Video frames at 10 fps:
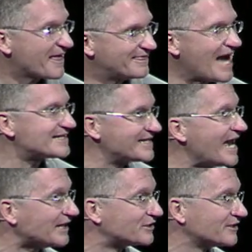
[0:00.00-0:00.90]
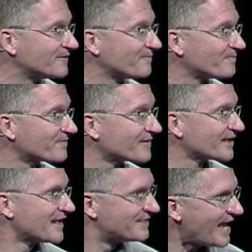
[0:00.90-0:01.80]
that's it.
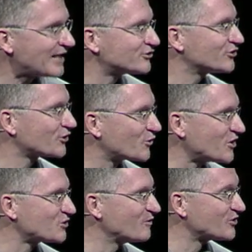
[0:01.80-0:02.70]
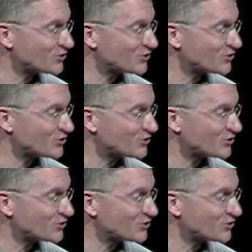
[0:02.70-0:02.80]
That's the Christmas